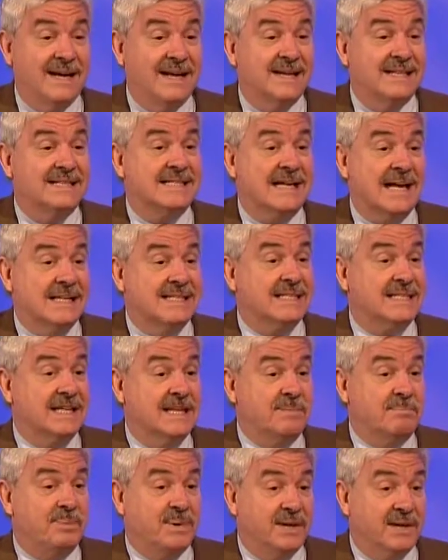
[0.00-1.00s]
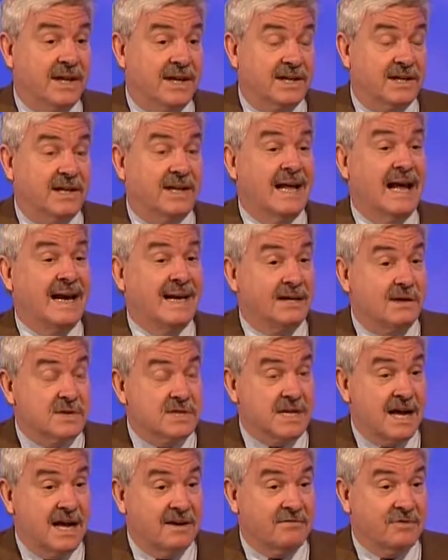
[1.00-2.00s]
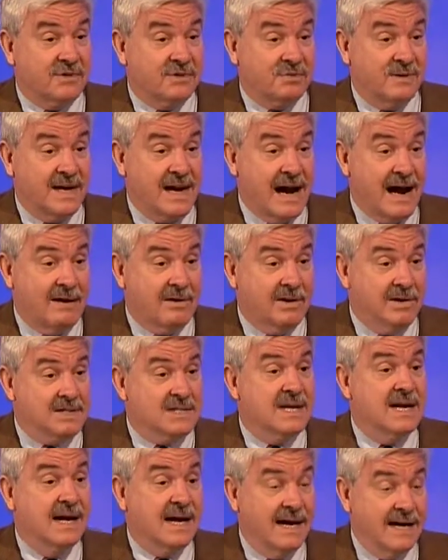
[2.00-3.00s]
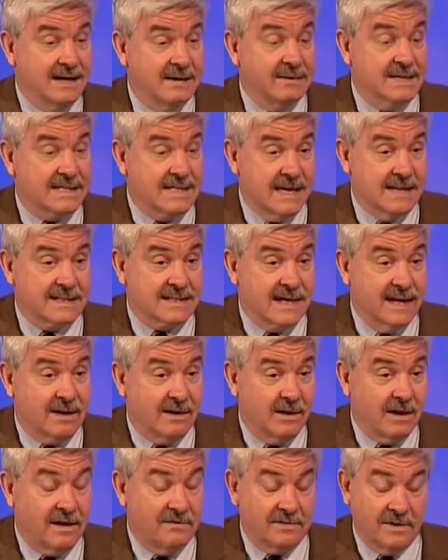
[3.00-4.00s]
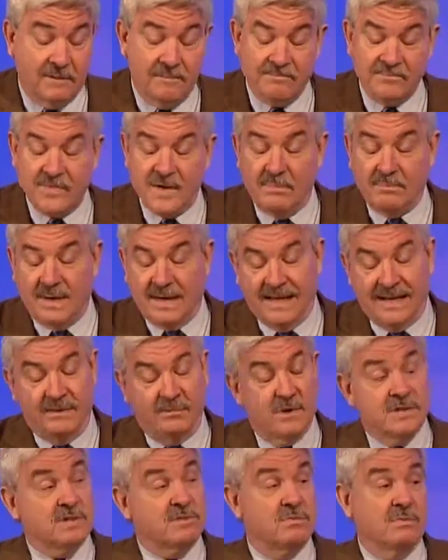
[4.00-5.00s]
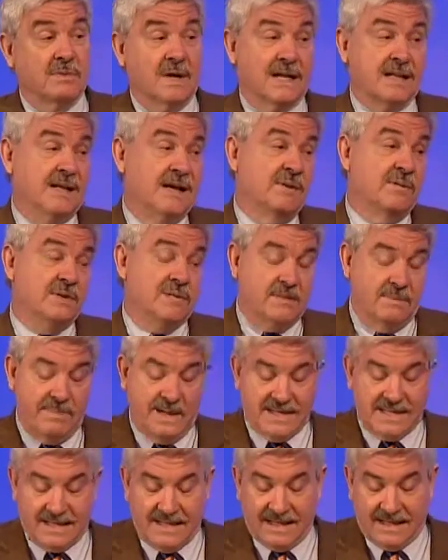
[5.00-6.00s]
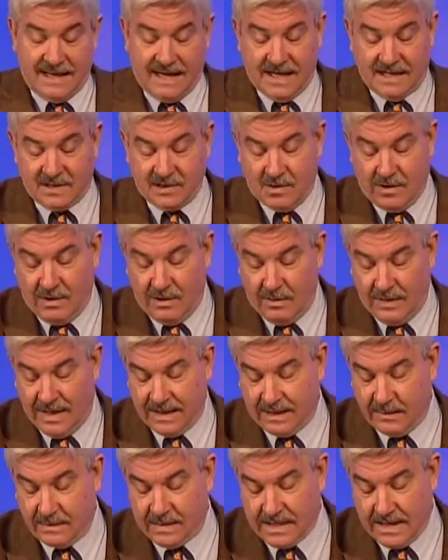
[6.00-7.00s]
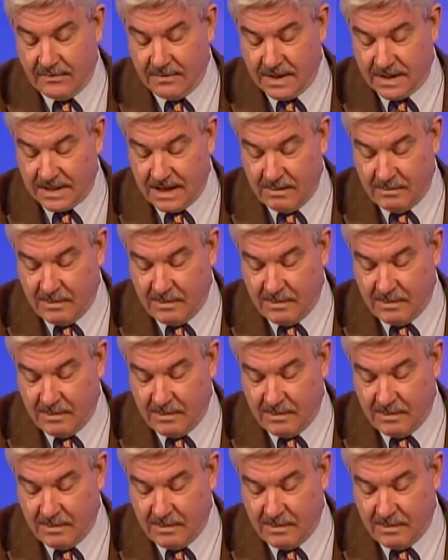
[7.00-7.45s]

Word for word: intensely political, and it goes on for three hours. I know it sounds kind of awful, but it was one of it was the best thing that I saw all week. There was never a dull